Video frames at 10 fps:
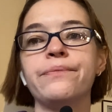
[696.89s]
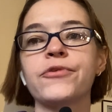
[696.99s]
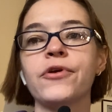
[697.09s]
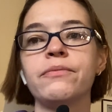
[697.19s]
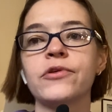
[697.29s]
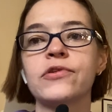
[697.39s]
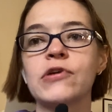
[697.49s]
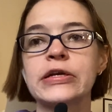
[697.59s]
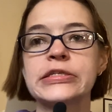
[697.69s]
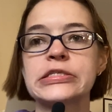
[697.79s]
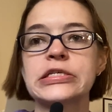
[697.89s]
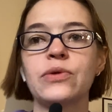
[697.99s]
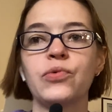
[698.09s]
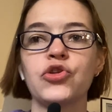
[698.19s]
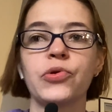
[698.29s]
So I'm just trying to
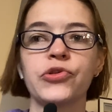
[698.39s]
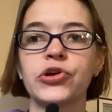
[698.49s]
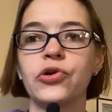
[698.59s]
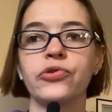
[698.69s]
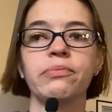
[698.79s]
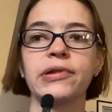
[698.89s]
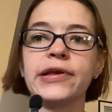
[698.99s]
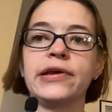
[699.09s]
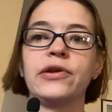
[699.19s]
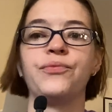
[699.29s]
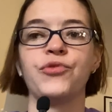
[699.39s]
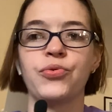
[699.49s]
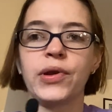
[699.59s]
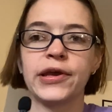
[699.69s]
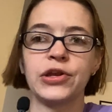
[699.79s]
decide which one's going to go in the blanket and which
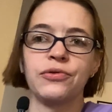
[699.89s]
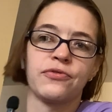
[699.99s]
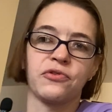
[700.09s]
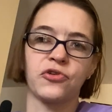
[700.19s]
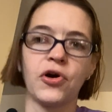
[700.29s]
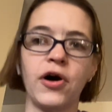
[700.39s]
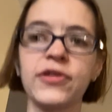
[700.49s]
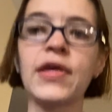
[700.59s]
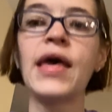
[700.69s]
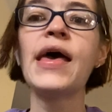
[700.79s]
one I can use for socks.